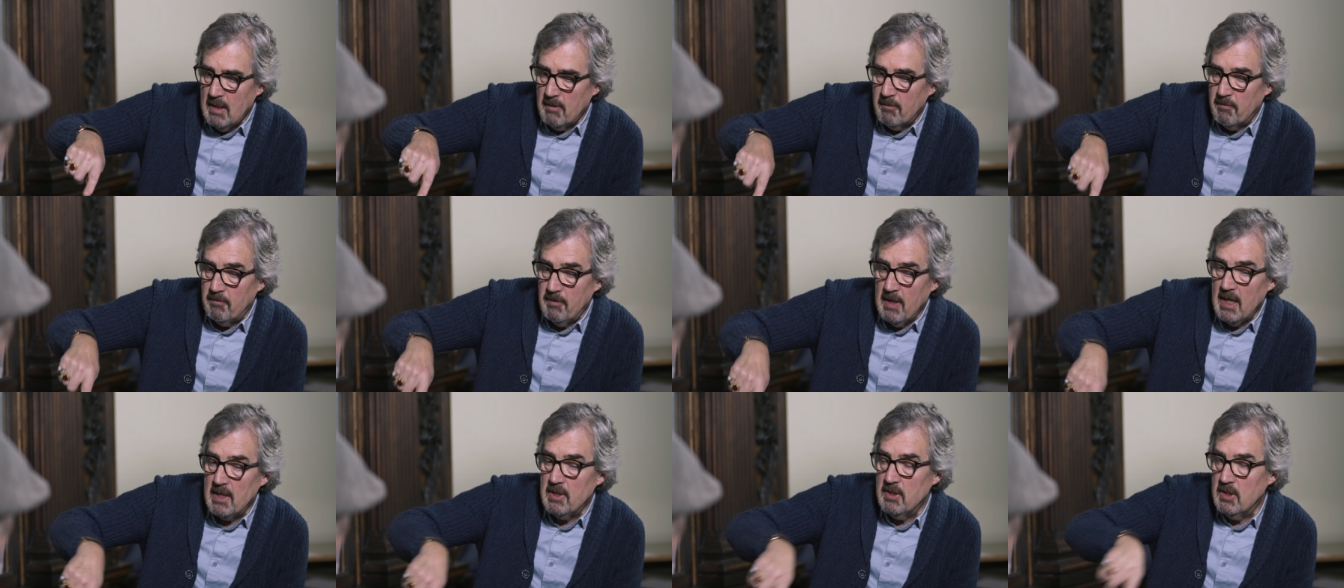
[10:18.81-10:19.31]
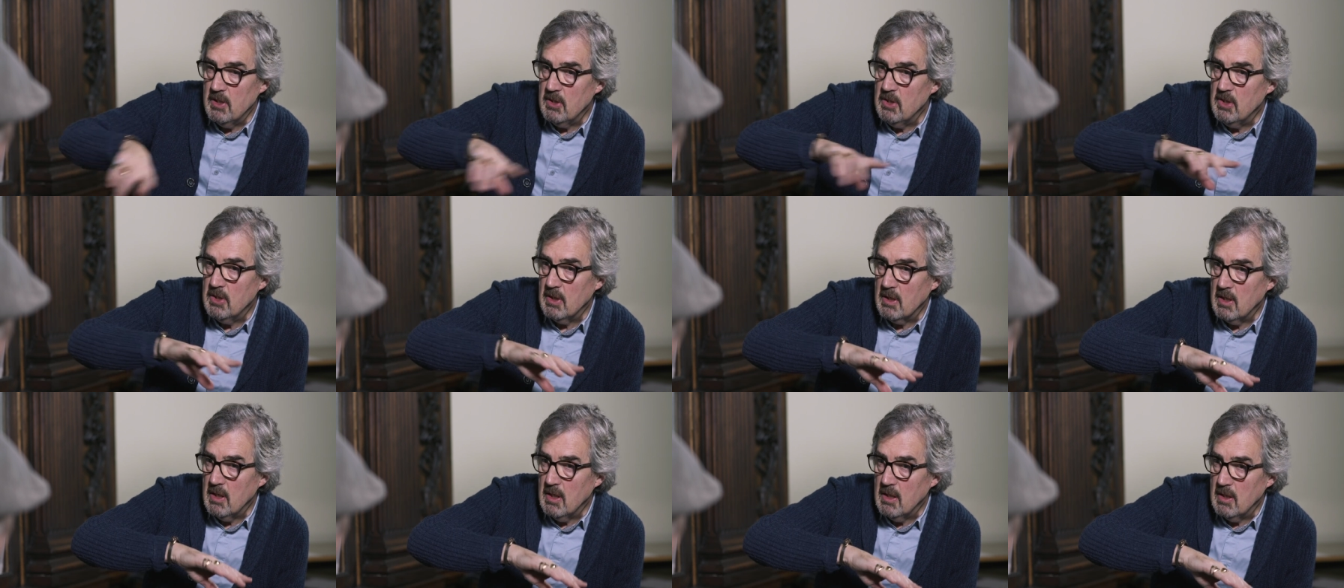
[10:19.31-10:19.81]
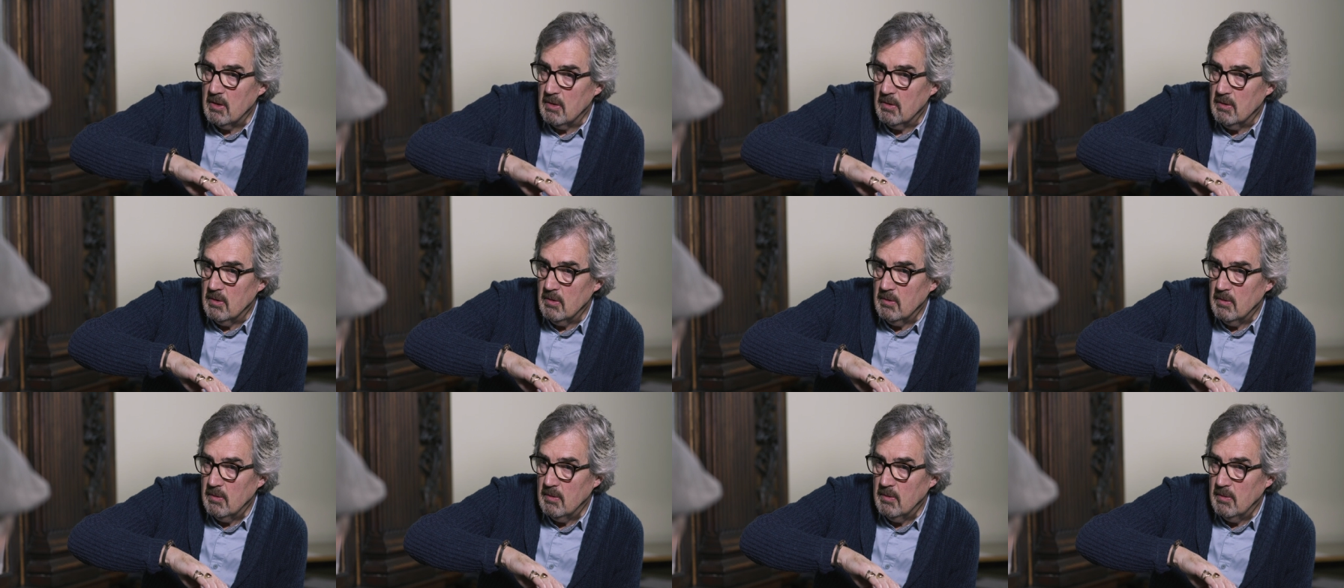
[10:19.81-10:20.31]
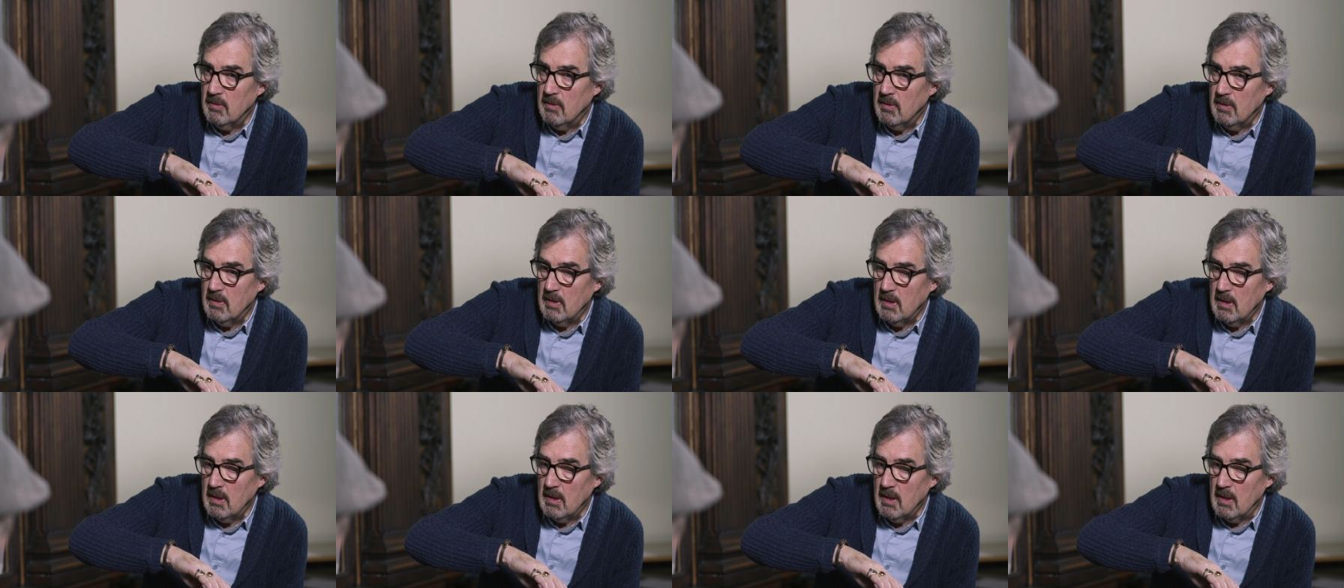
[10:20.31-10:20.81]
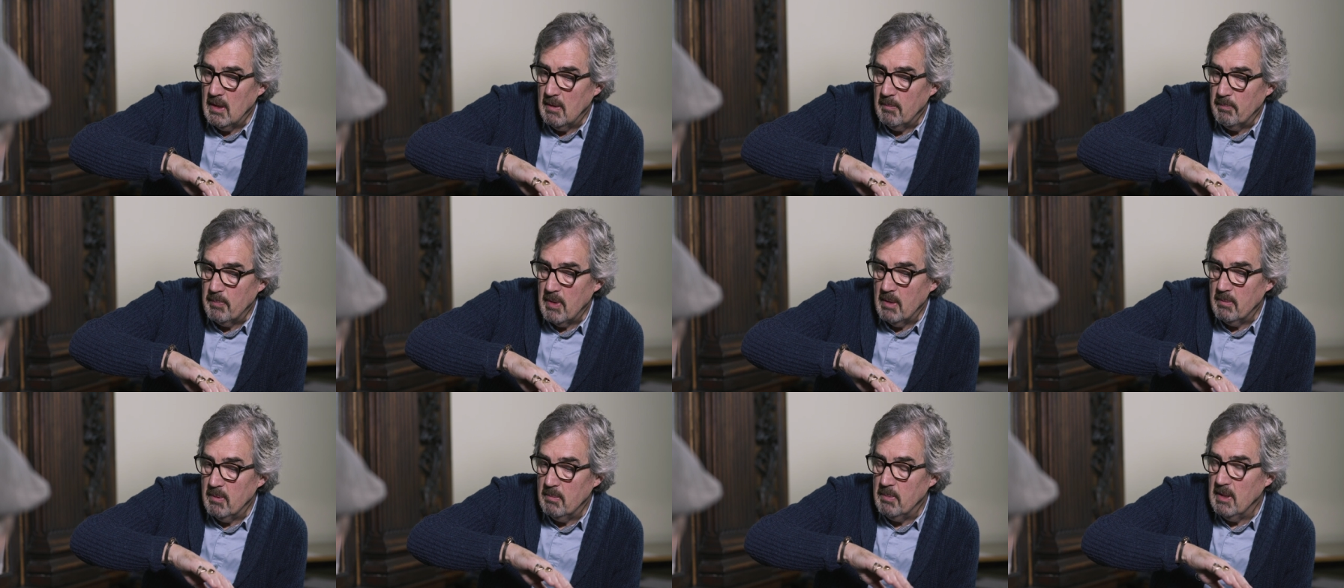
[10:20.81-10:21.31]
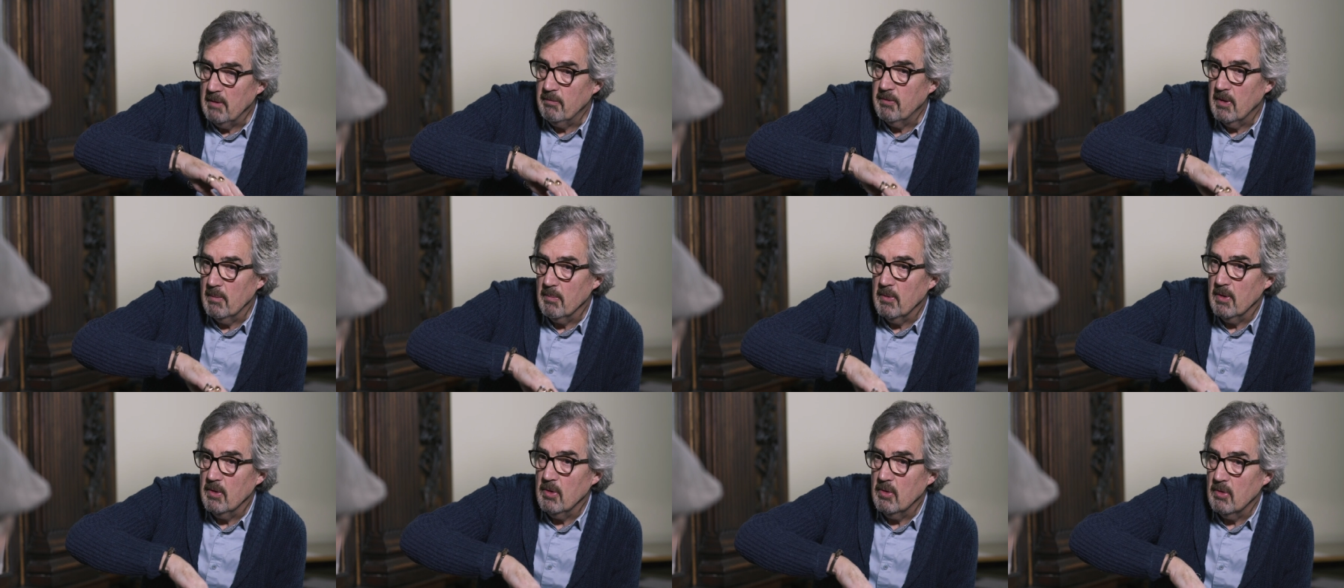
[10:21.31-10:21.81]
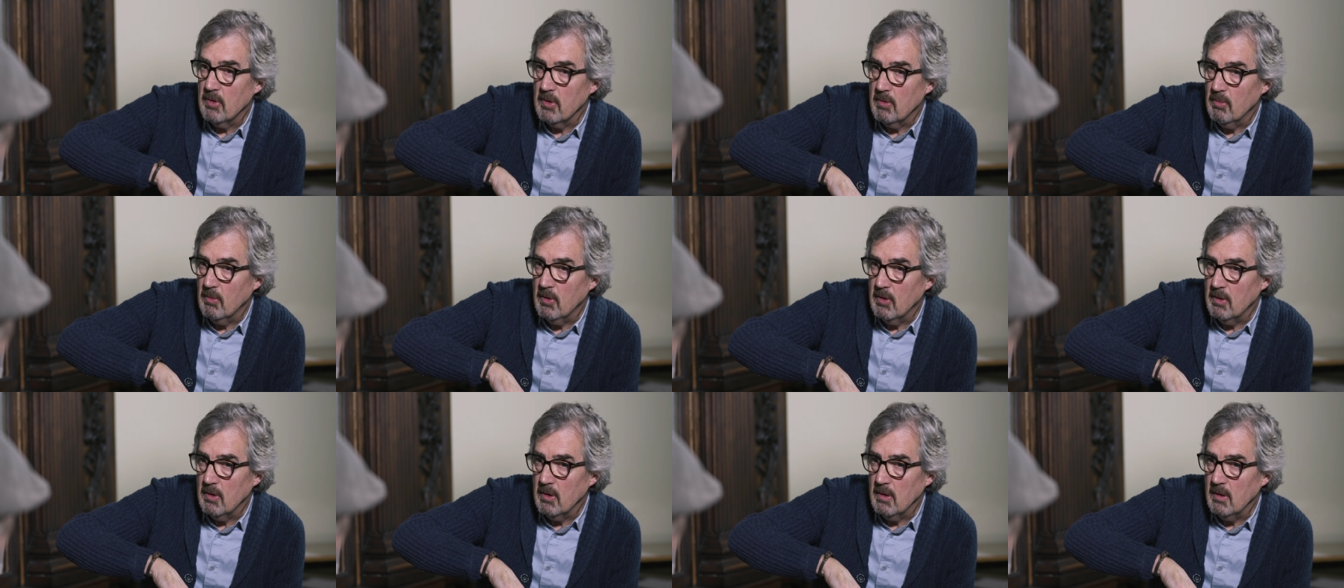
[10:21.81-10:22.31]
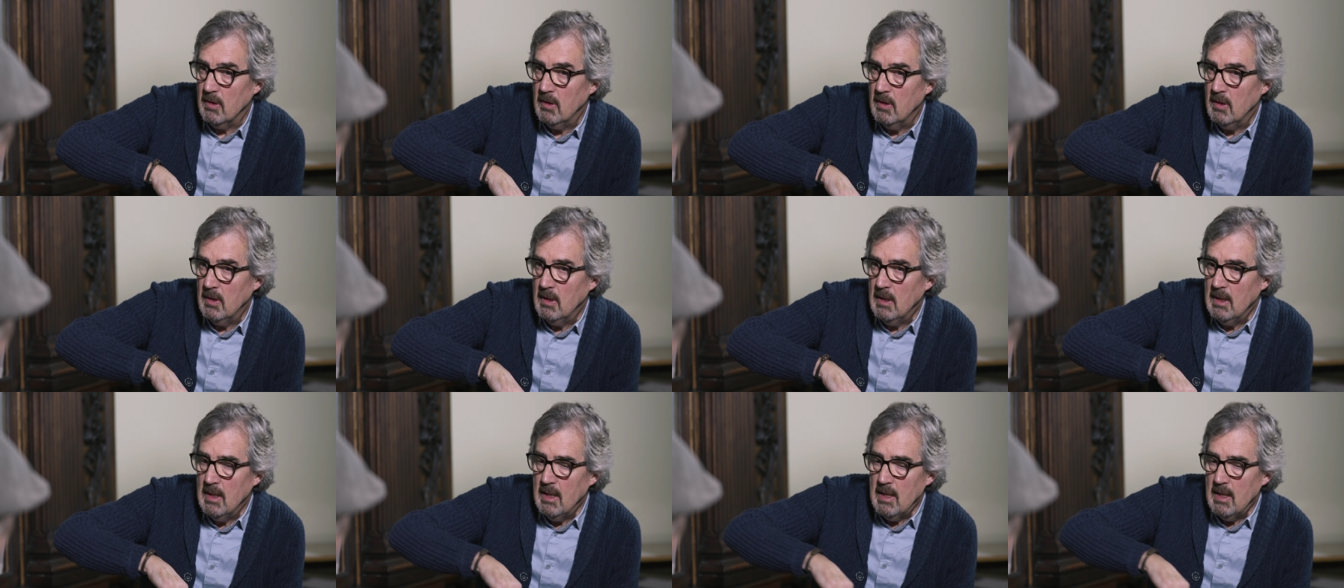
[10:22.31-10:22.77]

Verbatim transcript: fled to Chicago, uh, probably from the North Wall.